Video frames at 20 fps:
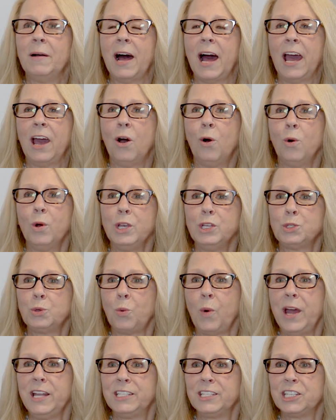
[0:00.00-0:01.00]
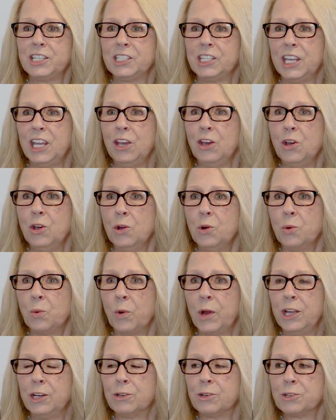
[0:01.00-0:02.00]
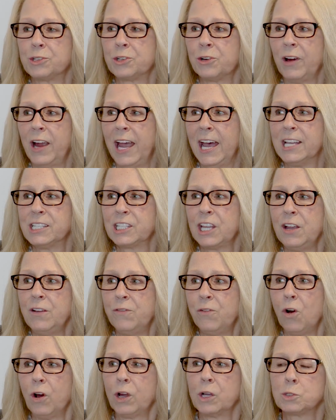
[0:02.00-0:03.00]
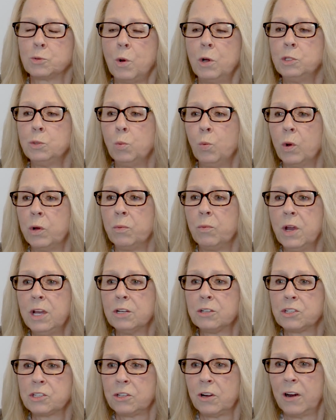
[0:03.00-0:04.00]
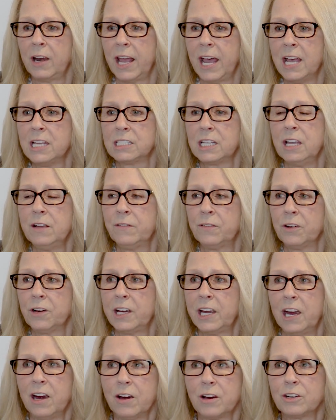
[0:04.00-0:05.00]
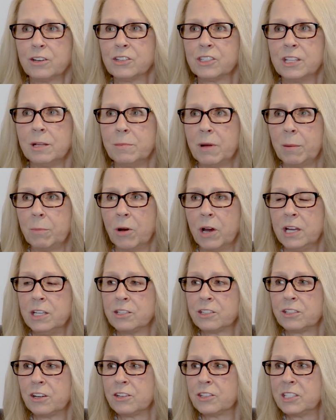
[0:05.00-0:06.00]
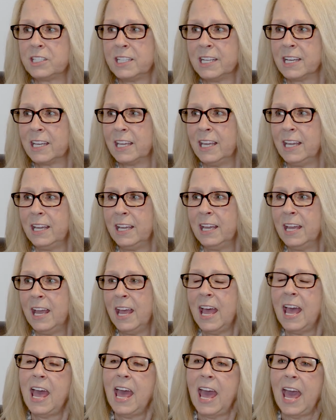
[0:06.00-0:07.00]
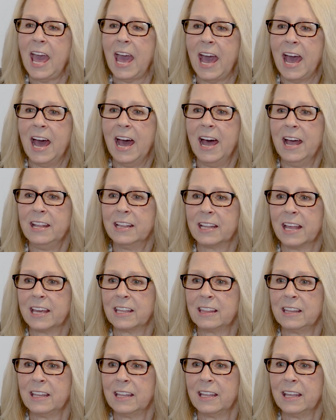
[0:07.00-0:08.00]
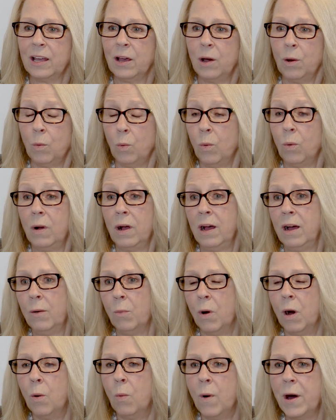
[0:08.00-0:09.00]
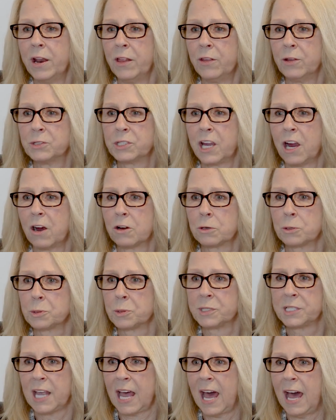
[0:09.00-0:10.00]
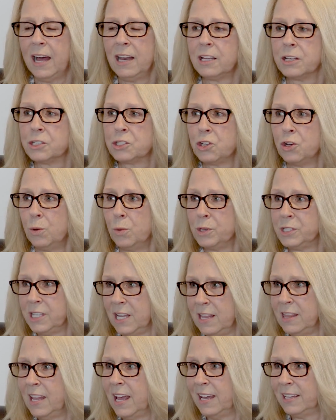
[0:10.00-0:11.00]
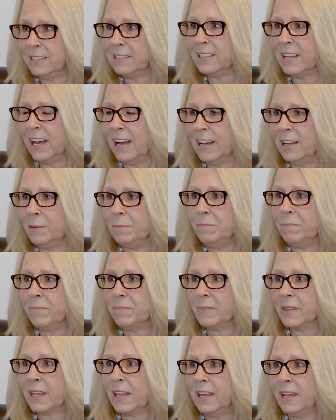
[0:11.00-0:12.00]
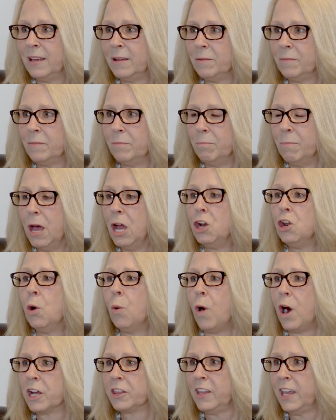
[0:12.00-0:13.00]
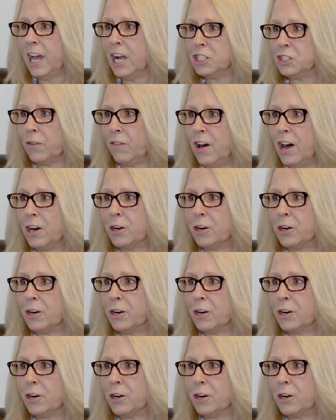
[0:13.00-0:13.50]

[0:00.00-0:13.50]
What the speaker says: I always wait to see who readers are asking for, because when readers start asking for characters, then my brain starts ticking. And one of those characters was Alice, who was in that Men Who Walk the Edge of Honor